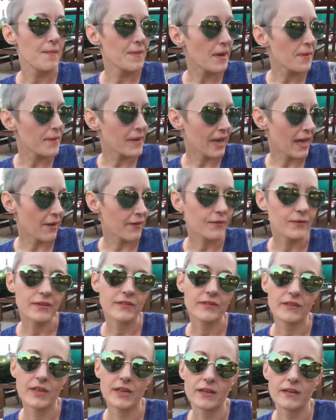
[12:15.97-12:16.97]
I'm helping out
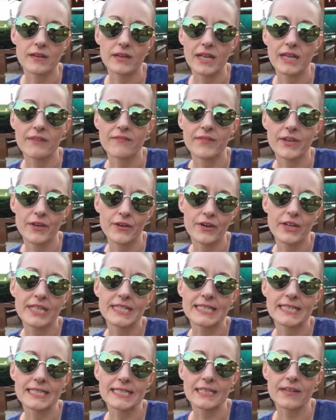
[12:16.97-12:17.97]
with getting
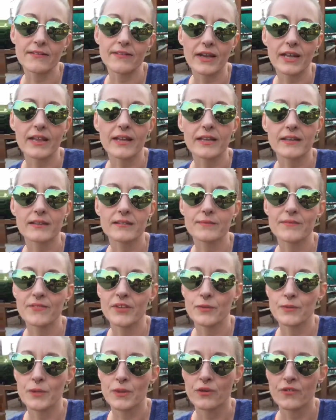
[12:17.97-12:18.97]
figurines and stuff. I like
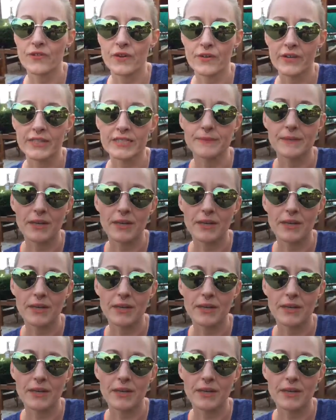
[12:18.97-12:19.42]
Peter figurines.